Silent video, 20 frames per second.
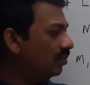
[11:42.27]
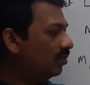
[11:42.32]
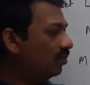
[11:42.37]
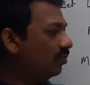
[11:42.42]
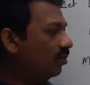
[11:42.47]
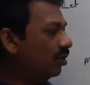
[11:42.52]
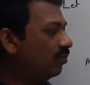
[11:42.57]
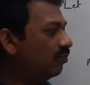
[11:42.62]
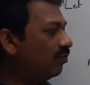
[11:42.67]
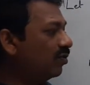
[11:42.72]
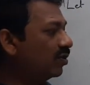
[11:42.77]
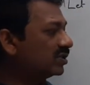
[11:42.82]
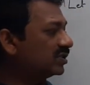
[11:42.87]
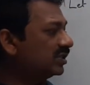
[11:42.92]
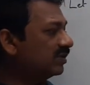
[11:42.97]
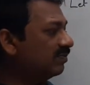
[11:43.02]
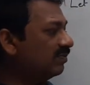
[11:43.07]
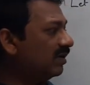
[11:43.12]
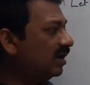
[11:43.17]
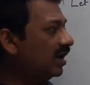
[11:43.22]
one more
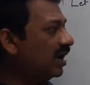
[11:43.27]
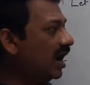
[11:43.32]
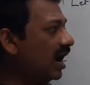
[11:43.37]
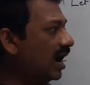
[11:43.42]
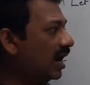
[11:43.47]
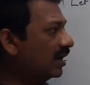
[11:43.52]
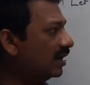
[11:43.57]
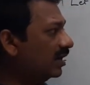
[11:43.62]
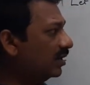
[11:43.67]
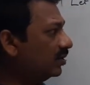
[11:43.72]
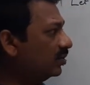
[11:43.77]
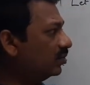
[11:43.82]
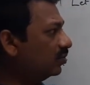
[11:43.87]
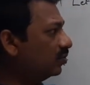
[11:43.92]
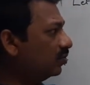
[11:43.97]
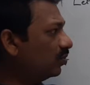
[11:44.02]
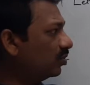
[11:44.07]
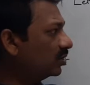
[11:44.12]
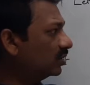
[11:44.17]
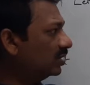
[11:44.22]
symbol added
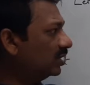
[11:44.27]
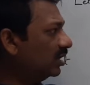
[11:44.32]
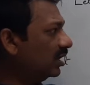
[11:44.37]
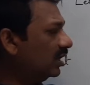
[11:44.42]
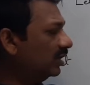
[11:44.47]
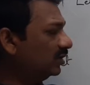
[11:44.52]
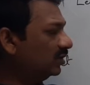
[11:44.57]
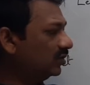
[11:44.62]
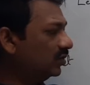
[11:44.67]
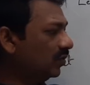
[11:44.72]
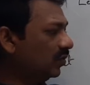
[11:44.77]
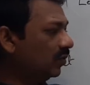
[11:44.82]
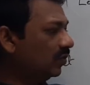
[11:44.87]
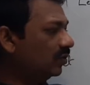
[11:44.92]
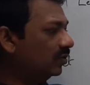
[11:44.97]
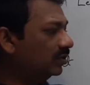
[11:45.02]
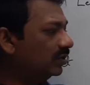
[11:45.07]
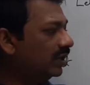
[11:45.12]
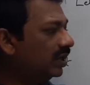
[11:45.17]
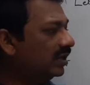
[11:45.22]
to original
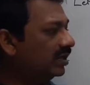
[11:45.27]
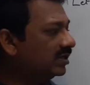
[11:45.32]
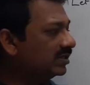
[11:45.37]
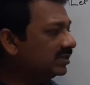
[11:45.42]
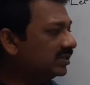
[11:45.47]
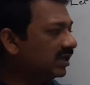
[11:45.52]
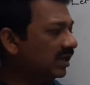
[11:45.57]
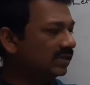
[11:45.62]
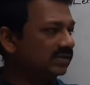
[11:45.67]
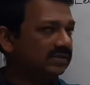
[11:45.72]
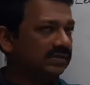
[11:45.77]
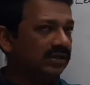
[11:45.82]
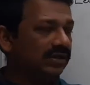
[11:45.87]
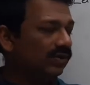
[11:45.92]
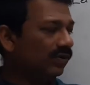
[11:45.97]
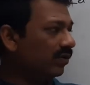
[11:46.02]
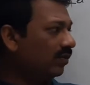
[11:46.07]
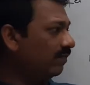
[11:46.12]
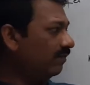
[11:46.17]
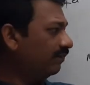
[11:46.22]
tau, that is
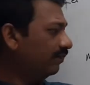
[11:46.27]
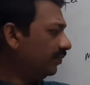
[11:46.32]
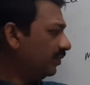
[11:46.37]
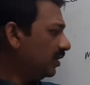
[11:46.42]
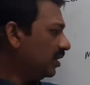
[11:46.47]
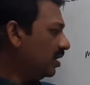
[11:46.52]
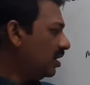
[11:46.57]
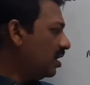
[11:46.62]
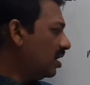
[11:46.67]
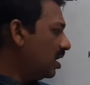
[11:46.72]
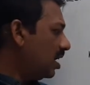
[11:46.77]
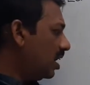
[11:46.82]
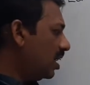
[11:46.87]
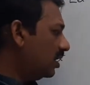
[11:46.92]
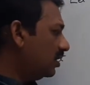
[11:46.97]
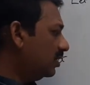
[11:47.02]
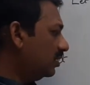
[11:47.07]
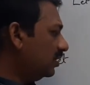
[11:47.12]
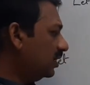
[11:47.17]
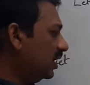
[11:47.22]
x0,
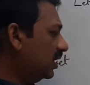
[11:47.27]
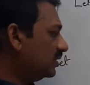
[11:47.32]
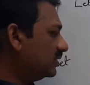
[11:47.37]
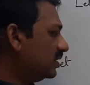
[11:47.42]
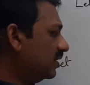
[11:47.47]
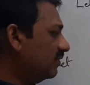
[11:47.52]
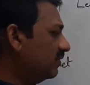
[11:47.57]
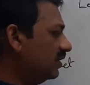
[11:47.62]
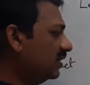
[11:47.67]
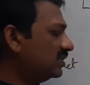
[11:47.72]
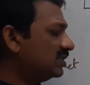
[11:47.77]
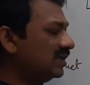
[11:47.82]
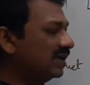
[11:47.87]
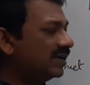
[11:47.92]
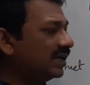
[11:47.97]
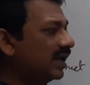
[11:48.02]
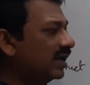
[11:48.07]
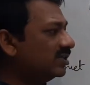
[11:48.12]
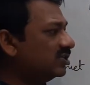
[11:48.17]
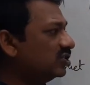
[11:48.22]
and delta 1 is a
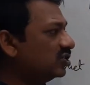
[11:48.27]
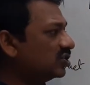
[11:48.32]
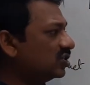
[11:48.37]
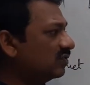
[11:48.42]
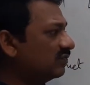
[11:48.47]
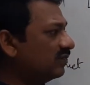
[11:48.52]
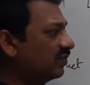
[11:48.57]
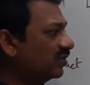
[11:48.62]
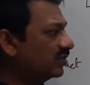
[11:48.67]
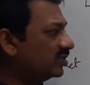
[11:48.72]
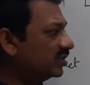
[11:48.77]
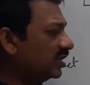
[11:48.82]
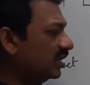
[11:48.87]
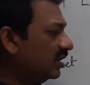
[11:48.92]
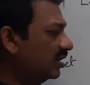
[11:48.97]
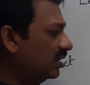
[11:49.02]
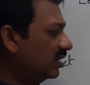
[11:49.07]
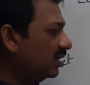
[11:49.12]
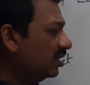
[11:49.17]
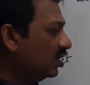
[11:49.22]
transition
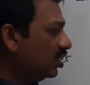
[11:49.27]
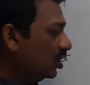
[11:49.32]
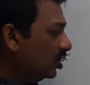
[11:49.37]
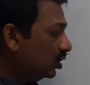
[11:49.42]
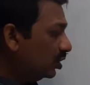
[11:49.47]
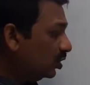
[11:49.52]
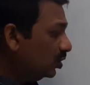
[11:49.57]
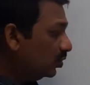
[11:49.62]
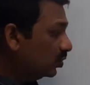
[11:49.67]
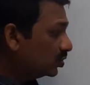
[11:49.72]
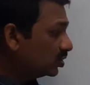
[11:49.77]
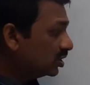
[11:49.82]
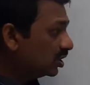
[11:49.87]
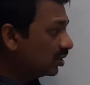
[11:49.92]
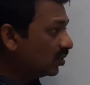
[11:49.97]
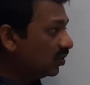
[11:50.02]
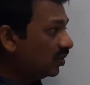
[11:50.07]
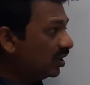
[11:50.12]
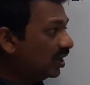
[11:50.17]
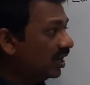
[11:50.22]
function.
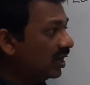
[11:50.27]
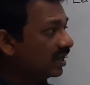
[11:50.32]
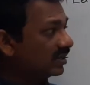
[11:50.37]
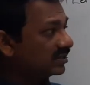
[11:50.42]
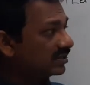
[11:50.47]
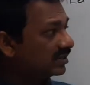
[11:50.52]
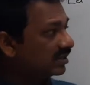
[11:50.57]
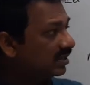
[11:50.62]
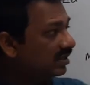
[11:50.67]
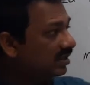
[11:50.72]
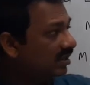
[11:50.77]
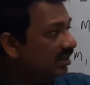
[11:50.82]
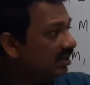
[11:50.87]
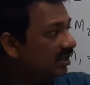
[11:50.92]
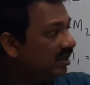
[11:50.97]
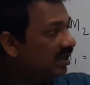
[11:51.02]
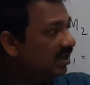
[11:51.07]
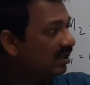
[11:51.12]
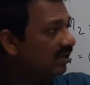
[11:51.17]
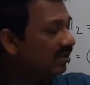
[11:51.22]
Q0 dash,
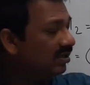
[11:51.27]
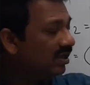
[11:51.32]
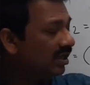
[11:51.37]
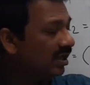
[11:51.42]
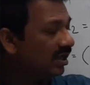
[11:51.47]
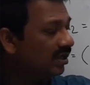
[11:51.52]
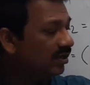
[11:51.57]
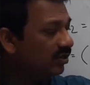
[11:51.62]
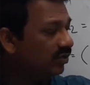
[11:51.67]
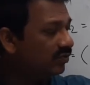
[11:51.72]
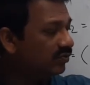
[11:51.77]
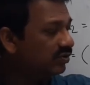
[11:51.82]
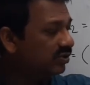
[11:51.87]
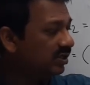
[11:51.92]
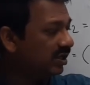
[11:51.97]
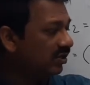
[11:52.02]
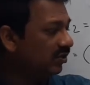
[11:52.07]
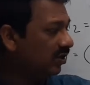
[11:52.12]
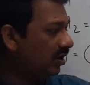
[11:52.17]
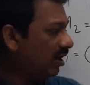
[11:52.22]
here a new
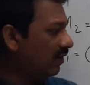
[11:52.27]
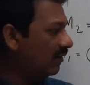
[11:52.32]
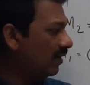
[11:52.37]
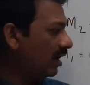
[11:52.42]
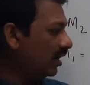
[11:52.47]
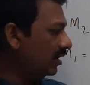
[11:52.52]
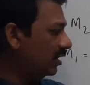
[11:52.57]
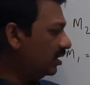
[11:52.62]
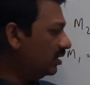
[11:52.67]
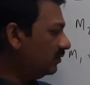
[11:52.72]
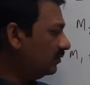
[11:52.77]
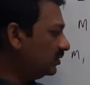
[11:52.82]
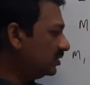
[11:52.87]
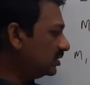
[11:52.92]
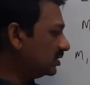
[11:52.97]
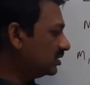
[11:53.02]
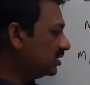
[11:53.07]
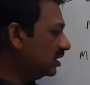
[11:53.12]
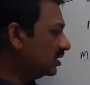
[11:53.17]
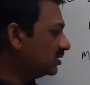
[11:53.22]
state you have added
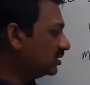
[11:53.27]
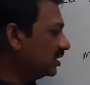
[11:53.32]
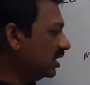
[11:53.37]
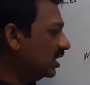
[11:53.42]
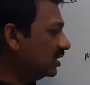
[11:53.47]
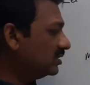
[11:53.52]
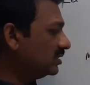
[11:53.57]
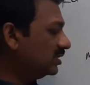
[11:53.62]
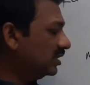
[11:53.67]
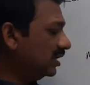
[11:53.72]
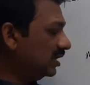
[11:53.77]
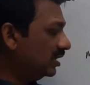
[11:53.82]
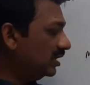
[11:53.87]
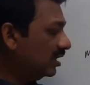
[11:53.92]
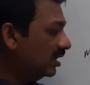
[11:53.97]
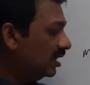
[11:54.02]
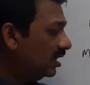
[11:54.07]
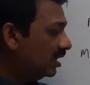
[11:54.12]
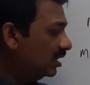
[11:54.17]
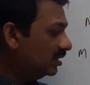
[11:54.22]
which is the start
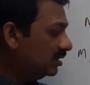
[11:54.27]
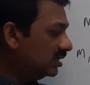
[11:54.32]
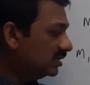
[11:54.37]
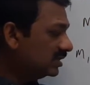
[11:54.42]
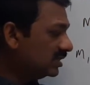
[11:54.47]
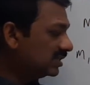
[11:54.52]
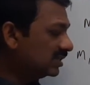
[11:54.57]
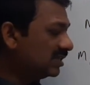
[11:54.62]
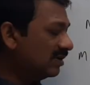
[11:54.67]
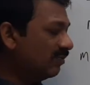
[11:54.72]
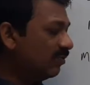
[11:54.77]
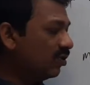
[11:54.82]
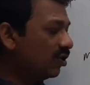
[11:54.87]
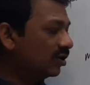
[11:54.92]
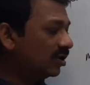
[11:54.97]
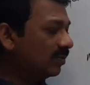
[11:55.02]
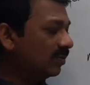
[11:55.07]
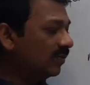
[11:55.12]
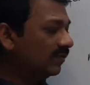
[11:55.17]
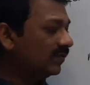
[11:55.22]
state. This is the
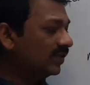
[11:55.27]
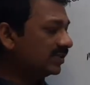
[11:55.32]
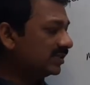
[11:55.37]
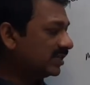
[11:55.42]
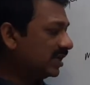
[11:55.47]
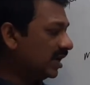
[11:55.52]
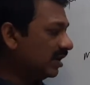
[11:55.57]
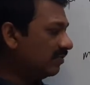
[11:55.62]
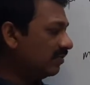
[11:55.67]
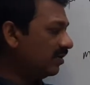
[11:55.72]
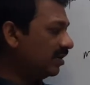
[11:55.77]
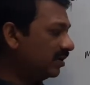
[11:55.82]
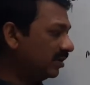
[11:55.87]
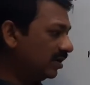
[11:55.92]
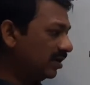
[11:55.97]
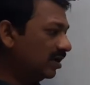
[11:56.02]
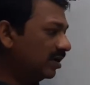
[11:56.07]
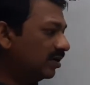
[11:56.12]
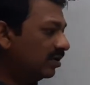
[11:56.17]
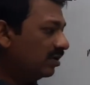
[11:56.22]
bottom of the stack
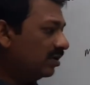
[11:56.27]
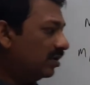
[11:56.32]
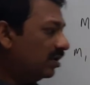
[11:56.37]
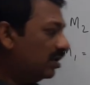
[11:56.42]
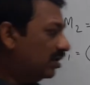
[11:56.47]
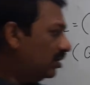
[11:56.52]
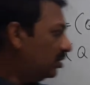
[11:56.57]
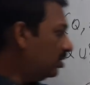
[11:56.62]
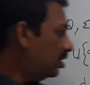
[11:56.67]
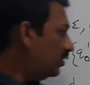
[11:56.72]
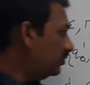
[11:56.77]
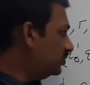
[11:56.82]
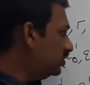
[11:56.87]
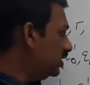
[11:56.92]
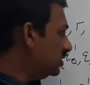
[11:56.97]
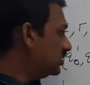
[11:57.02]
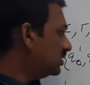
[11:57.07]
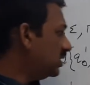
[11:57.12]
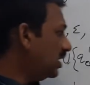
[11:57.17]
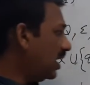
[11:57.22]
marker. You have
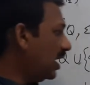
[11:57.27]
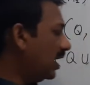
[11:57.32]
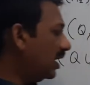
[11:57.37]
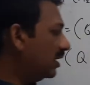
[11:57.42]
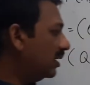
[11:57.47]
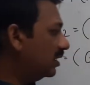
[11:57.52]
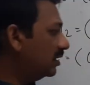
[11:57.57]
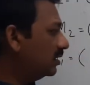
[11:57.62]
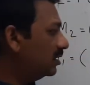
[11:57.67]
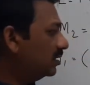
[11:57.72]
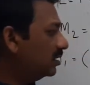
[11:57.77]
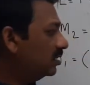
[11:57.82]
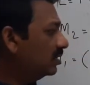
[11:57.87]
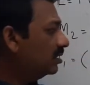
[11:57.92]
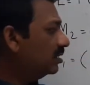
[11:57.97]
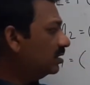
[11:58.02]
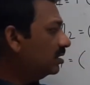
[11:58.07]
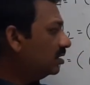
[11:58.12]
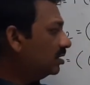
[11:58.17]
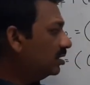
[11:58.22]
just added
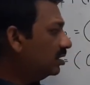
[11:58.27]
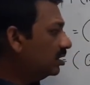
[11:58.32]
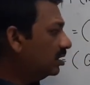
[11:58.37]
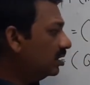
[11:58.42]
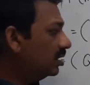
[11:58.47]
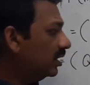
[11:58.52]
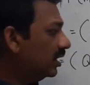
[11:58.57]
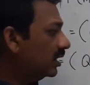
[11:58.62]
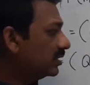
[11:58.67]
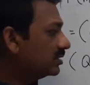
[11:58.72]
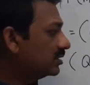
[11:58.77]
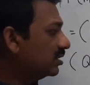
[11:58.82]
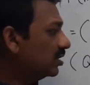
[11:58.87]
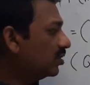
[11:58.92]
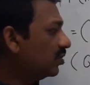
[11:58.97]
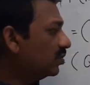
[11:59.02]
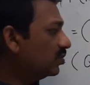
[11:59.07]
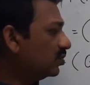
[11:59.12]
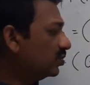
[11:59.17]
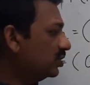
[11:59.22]

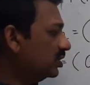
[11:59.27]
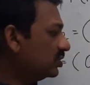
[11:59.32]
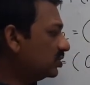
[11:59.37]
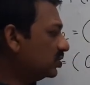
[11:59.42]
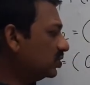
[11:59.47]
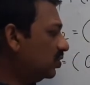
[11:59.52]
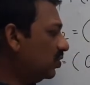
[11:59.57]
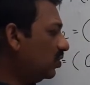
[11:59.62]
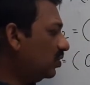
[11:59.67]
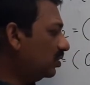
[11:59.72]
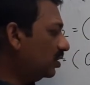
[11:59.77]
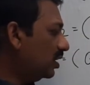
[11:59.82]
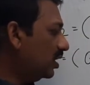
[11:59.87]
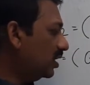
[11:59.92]
x0 to this tau,